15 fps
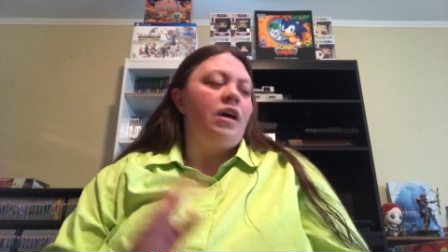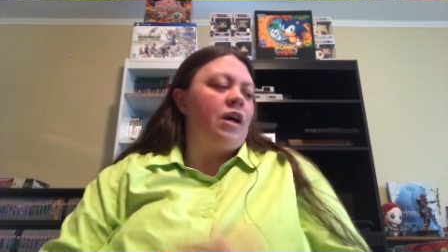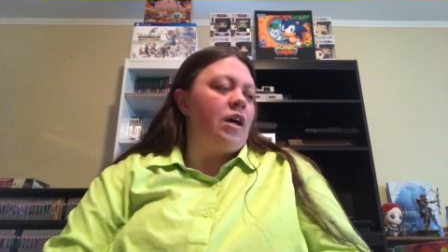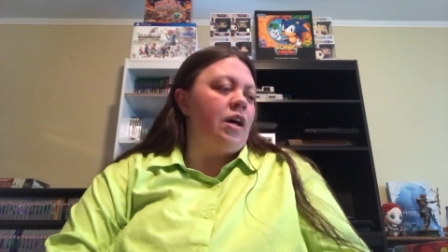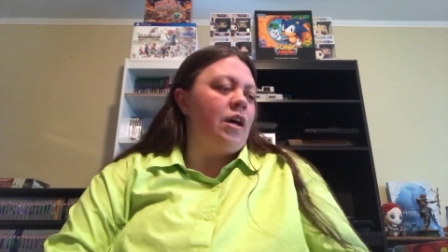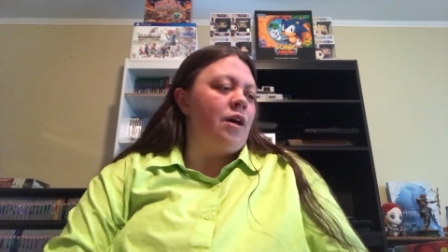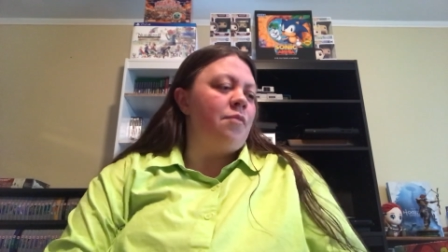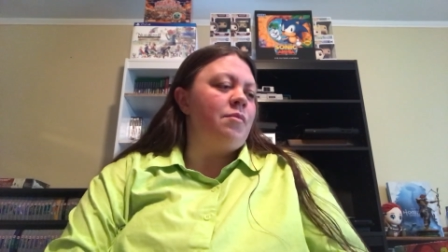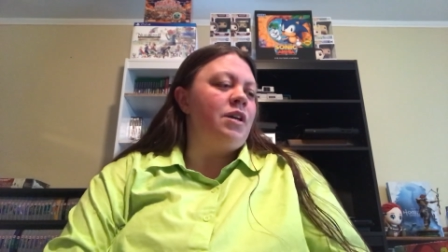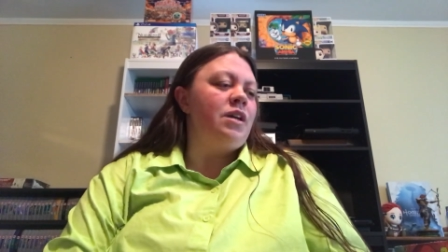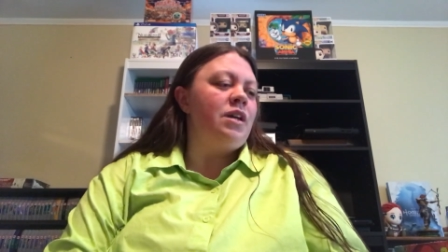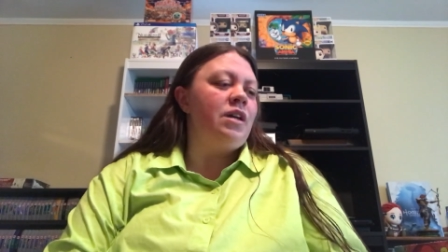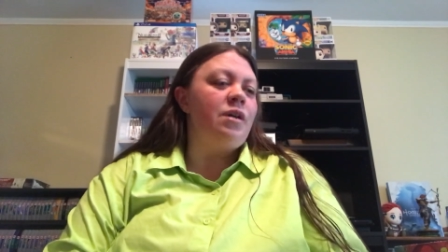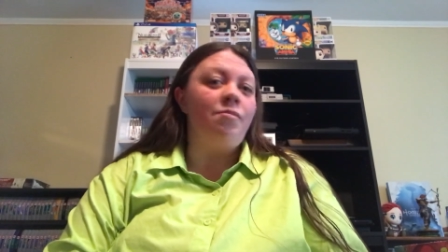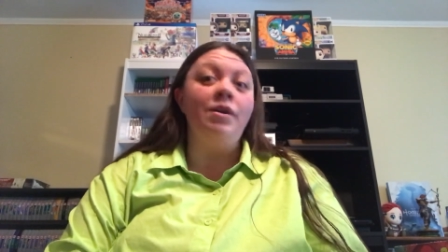
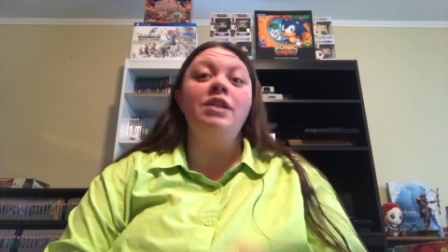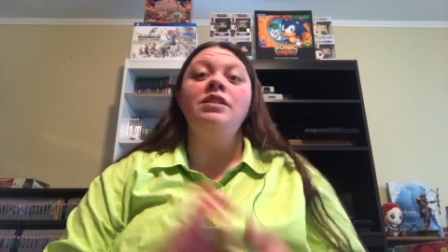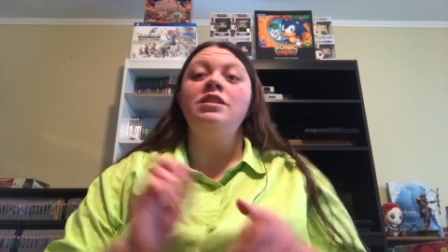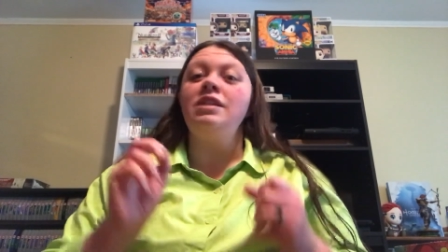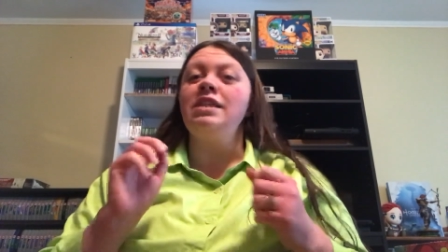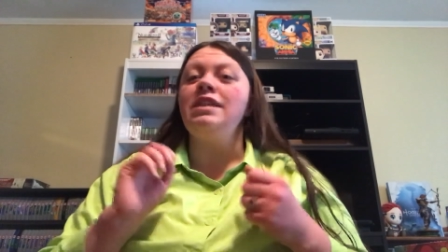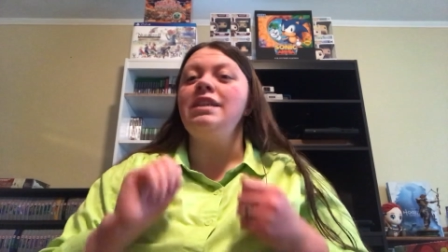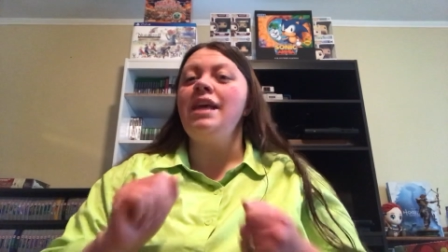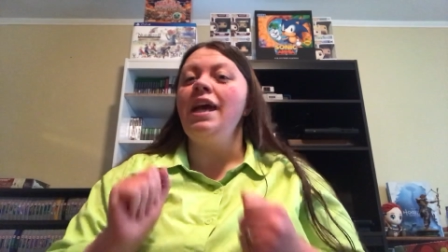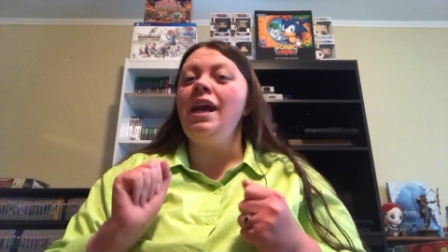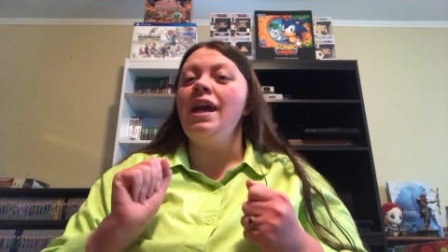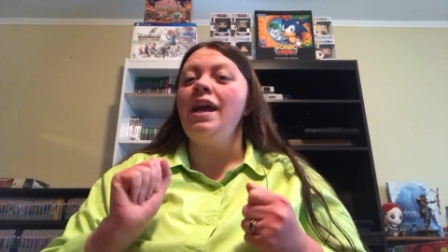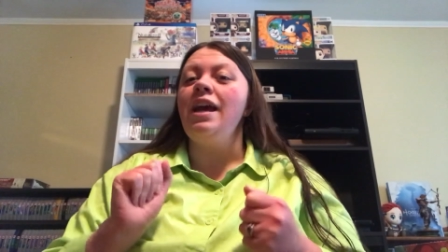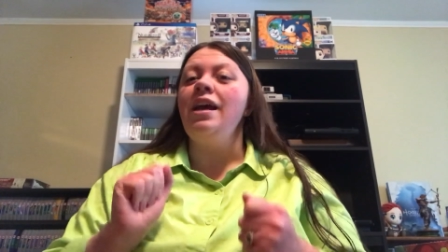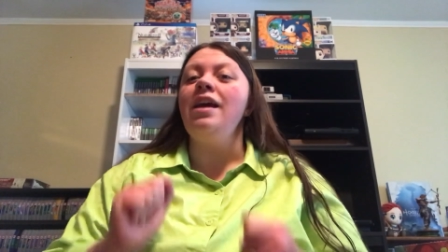But
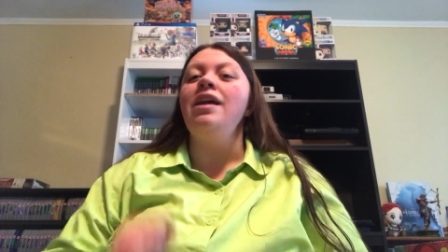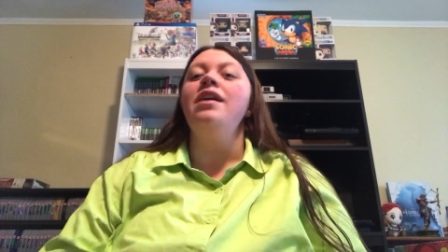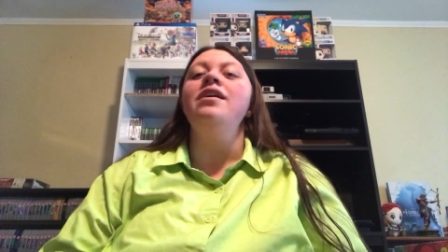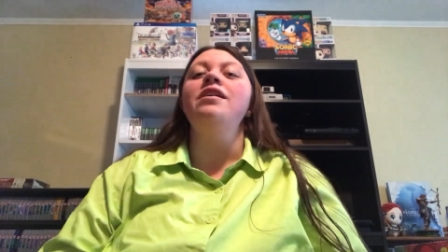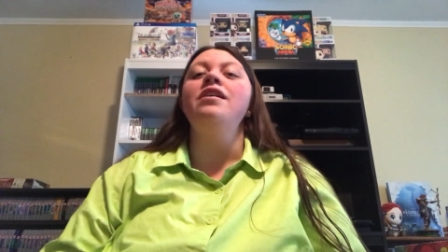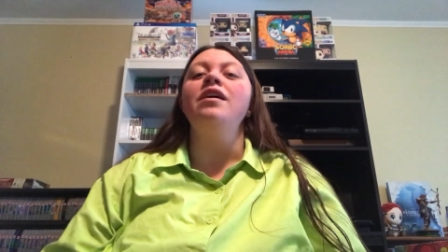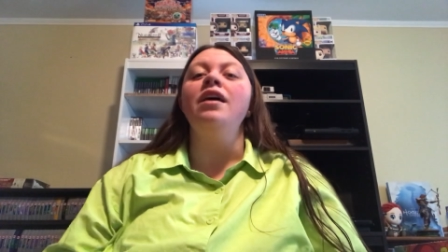today,